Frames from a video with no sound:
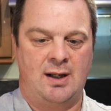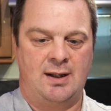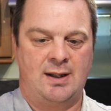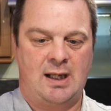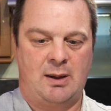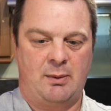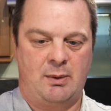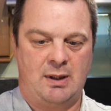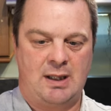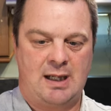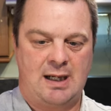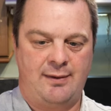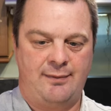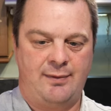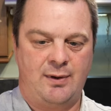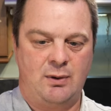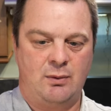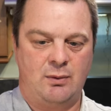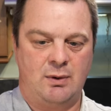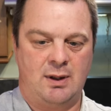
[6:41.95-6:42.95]
that will have
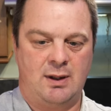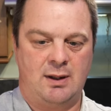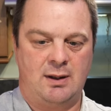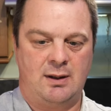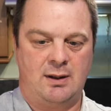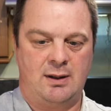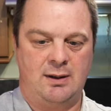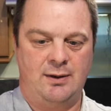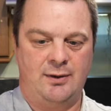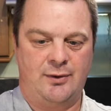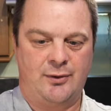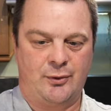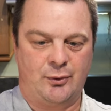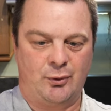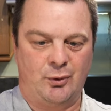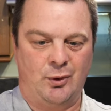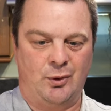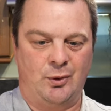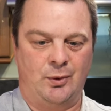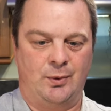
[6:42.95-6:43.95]
you
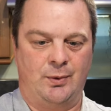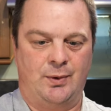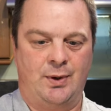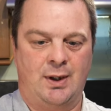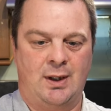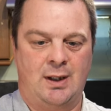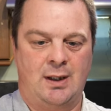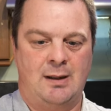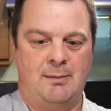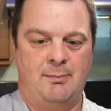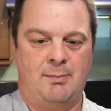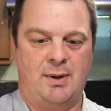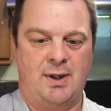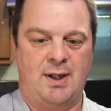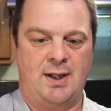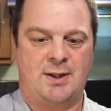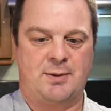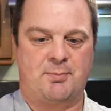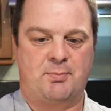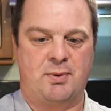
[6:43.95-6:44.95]
enthralled by
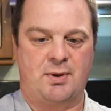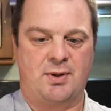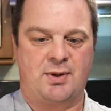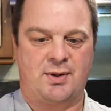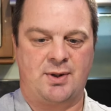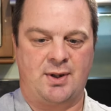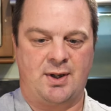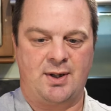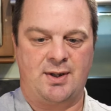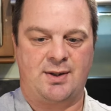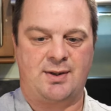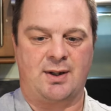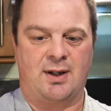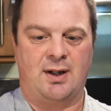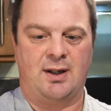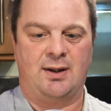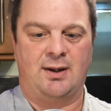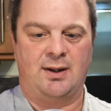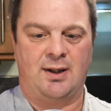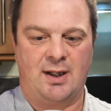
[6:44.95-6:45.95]
its precise
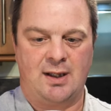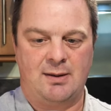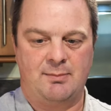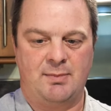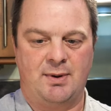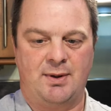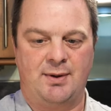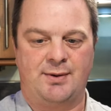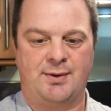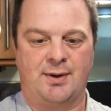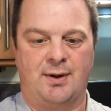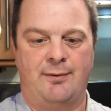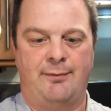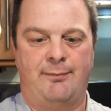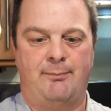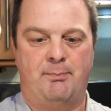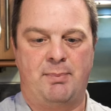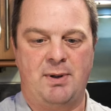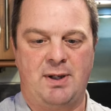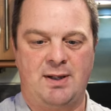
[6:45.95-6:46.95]
alignment
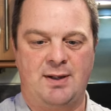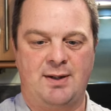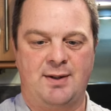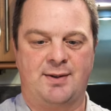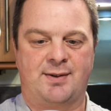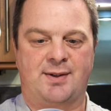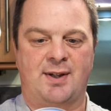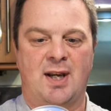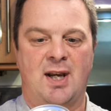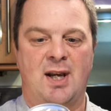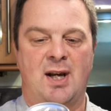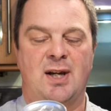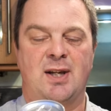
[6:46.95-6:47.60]
of beer's